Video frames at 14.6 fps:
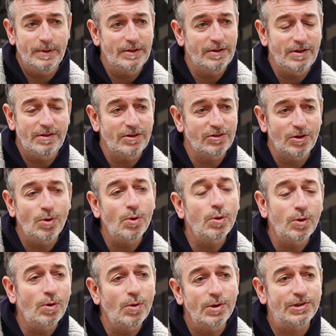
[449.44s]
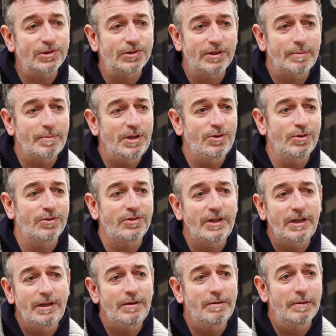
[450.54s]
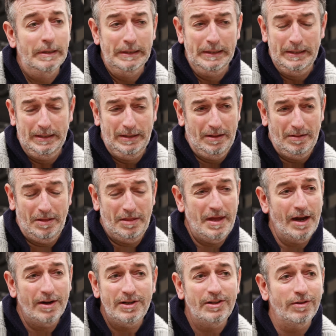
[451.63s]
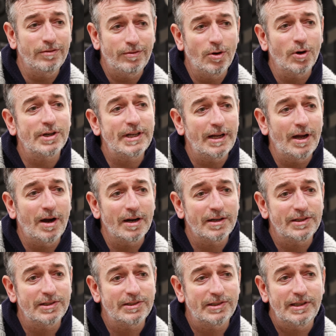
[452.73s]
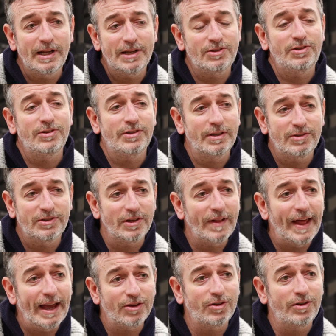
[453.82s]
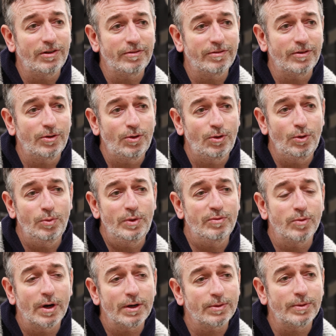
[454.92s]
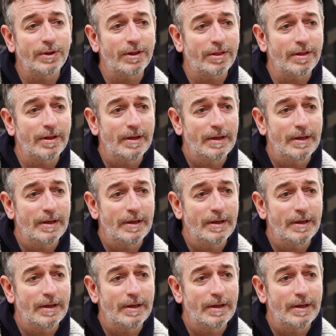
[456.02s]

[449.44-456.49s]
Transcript: There's a whole host. I mean, you'll see 30 to 40 artists, and that's just a selection of who we've worked with.